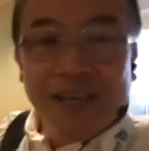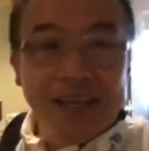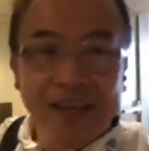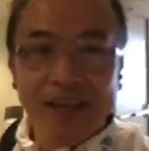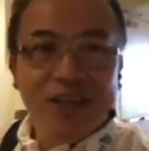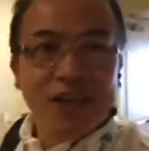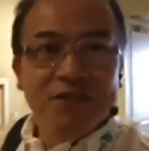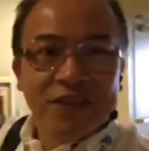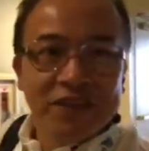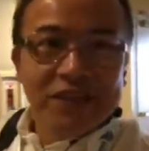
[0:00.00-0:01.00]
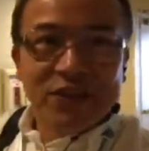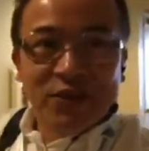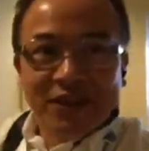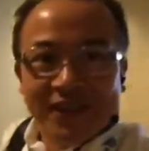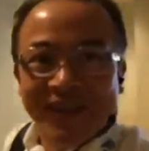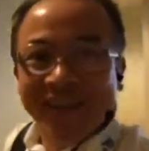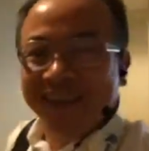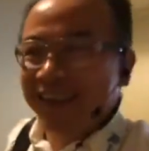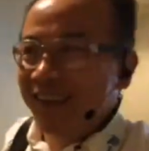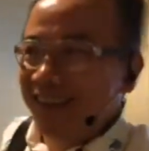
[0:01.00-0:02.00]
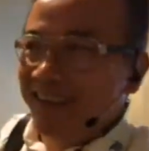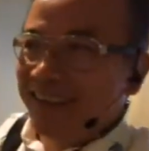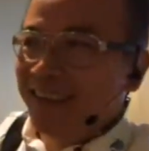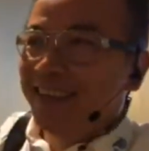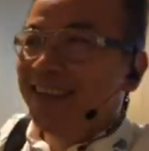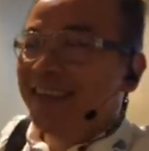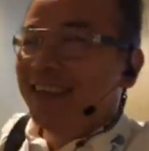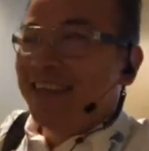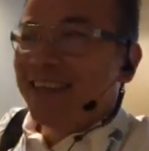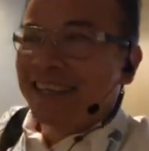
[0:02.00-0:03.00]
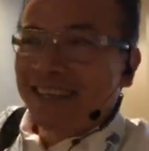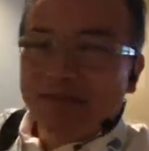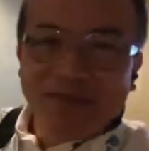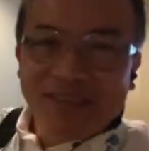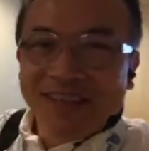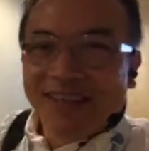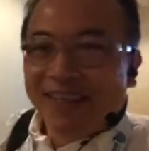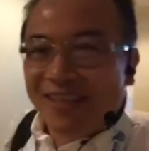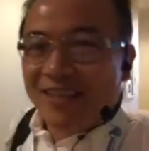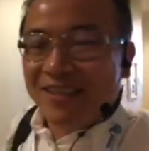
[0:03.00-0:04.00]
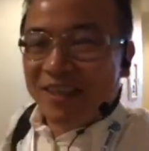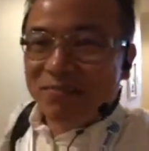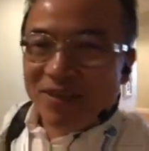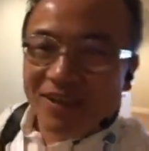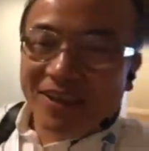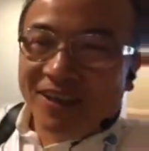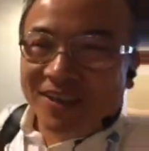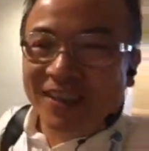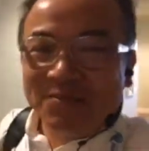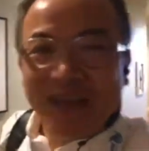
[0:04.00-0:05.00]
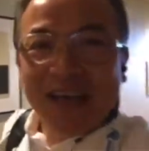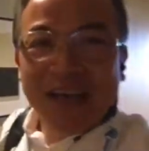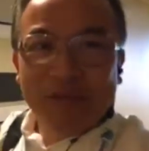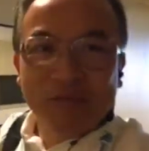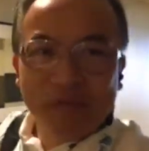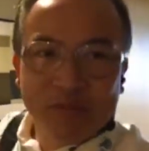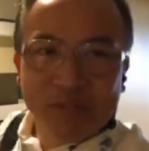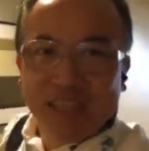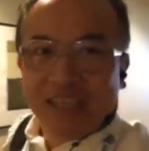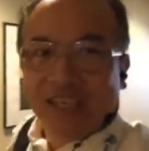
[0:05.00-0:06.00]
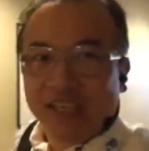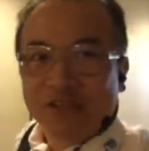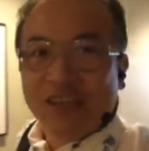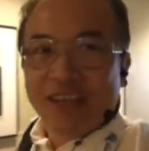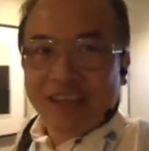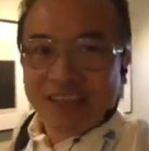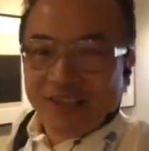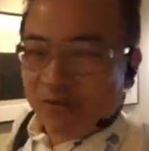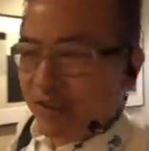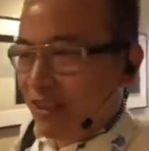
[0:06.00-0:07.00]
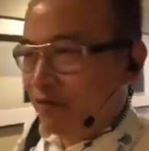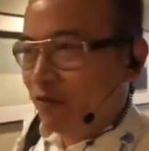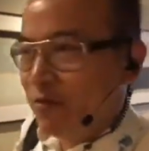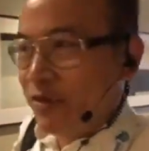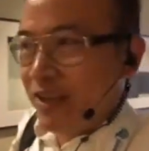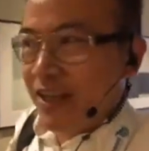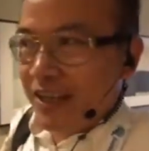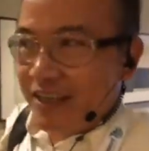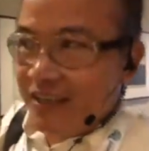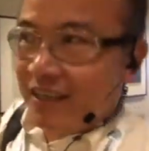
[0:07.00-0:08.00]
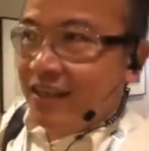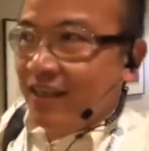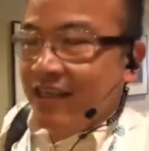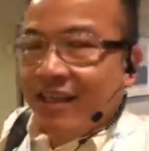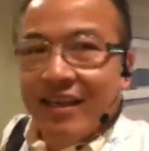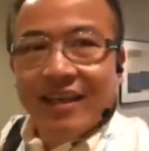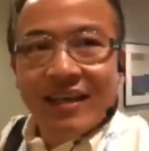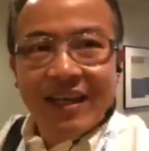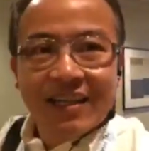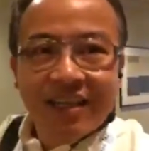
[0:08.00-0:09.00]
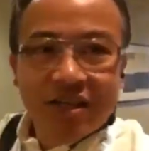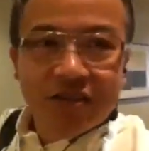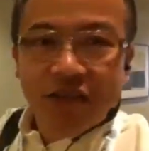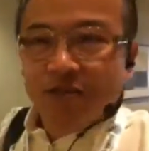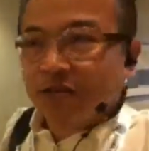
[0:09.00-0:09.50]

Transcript: That's a conflict of interest because I'm in the same time I'm representing a new client suing a former client. That's a no-no.